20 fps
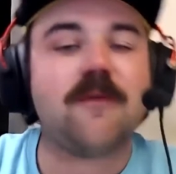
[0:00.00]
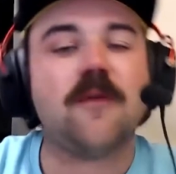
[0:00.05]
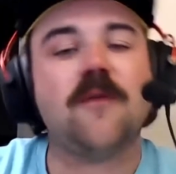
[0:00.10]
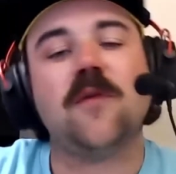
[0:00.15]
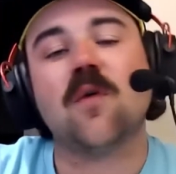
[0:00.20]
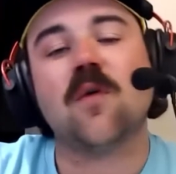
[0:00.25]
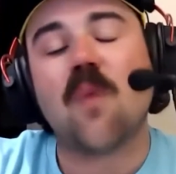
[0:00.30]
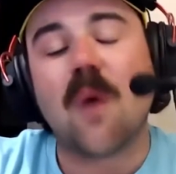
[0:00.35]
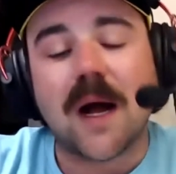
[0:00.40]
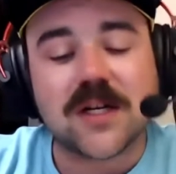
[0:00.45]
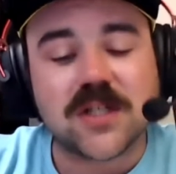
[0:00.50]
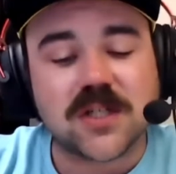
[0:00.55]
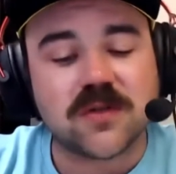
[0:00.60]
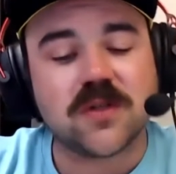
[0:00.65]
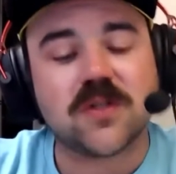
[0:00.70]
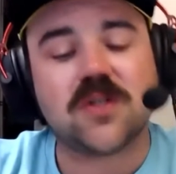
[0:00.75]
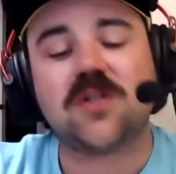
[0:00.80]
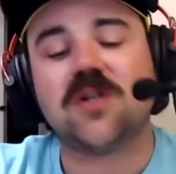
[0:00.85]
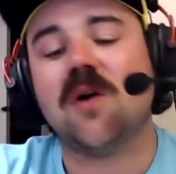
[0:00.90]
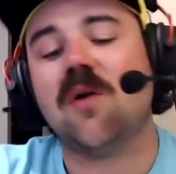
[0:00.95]
If you're watching the
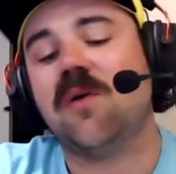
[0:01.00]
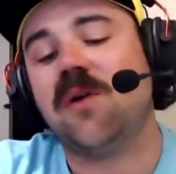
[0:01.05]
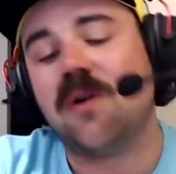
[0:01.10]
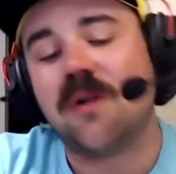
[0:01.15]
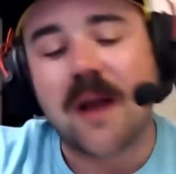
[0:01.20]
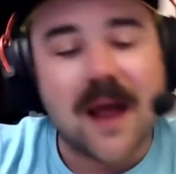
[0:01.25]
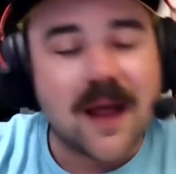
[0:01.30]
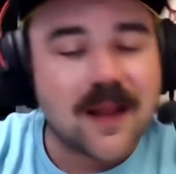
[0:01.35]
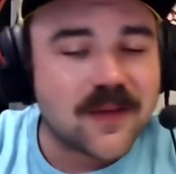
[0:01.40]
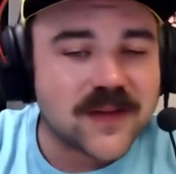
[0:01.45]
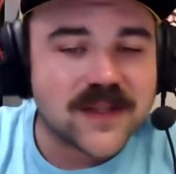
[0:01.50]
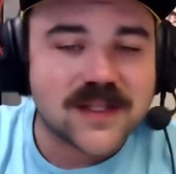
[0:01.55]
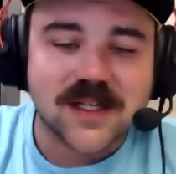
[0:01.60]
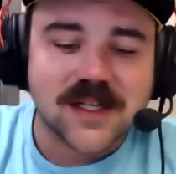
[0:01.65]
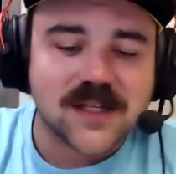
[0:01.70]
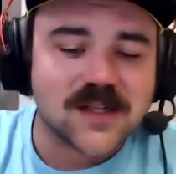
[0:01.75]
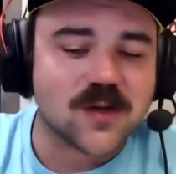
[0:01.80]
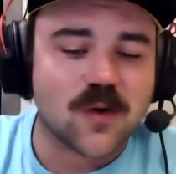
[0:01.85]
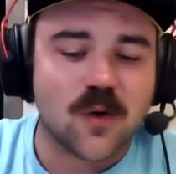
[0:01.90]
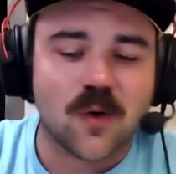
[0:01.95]
show and you're not in this
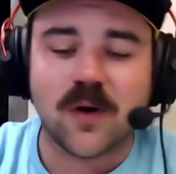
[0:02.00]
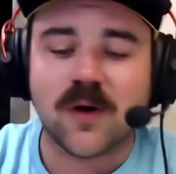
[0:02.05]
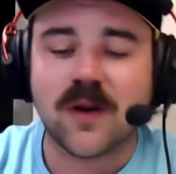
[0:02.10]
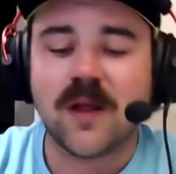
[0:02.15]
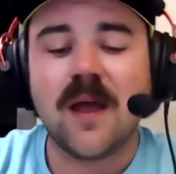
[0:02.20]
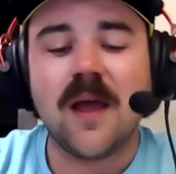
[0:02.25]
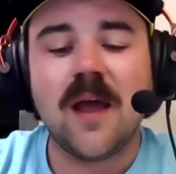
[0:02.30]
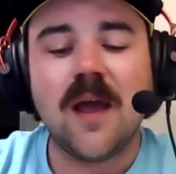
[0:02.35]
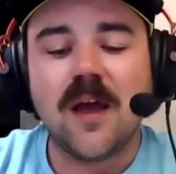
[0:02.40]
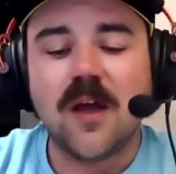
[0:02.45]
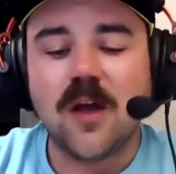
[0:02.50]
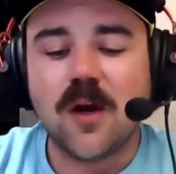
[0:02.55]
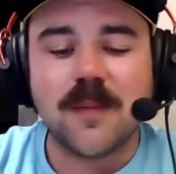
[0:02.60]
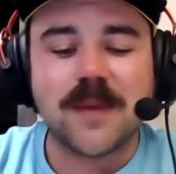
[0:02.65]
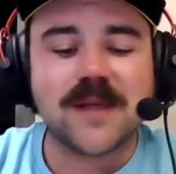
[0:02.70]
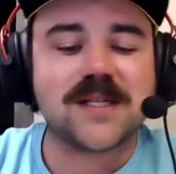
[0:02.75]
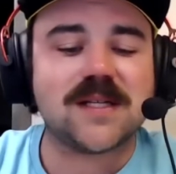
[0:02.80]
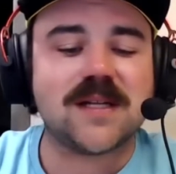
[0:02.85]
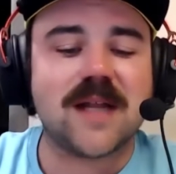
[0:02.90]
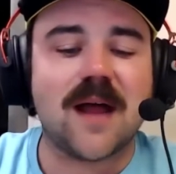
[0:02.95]
Discord, you're
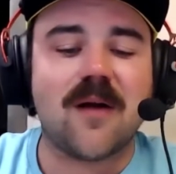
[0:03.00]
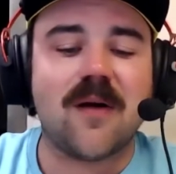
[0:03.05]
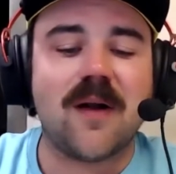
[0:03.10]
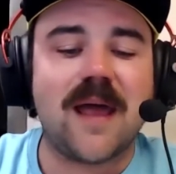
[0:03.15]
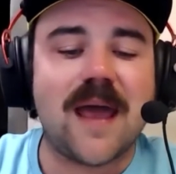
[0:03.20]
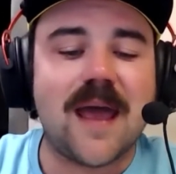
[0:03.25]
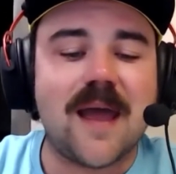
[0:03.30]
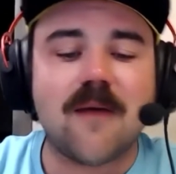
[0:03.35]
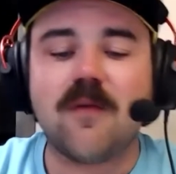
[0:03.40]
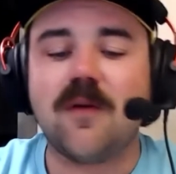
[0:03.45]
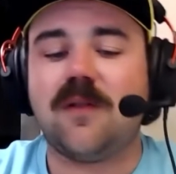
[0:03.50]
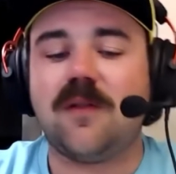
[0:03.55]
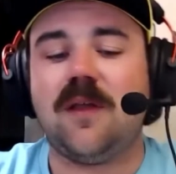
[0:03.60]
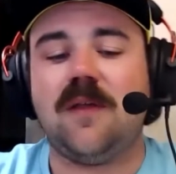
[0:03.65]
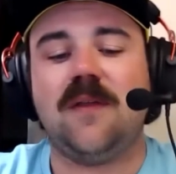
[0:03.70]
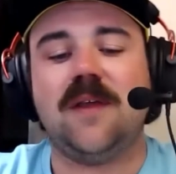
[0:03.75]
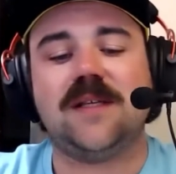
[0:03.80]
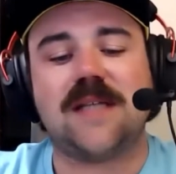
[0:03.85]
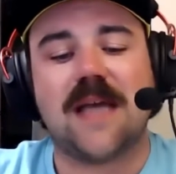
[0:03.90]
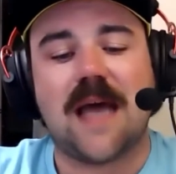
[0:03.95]
missing out on everything
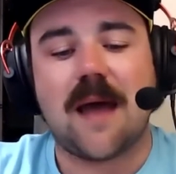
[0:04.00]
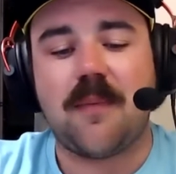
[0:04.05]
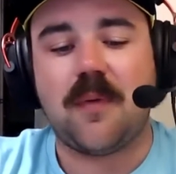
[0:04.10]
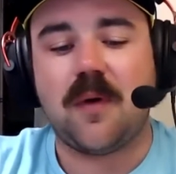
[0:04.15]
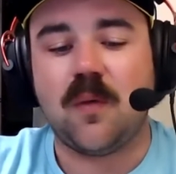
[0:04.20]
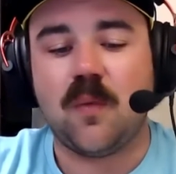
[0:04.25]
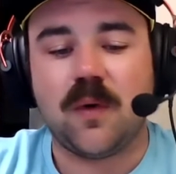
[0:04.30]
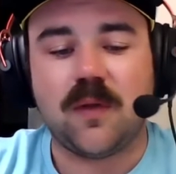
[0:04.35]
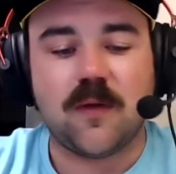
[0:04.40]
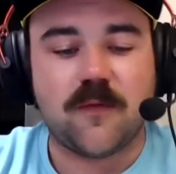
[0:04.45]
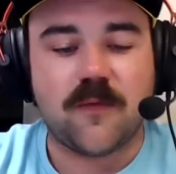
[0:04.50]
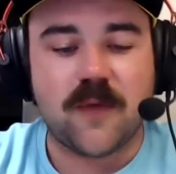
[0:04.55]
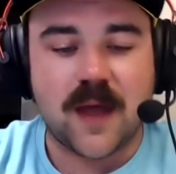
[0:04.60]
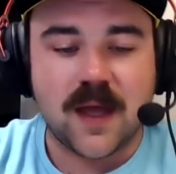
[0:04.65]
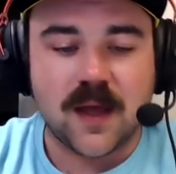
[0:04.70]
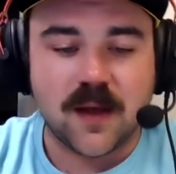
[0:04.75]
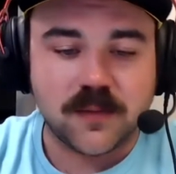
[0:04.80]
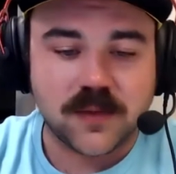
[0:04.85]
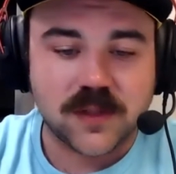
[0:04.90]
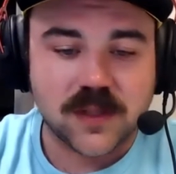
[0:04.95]
that's happening with the
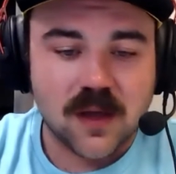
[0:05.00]
fams.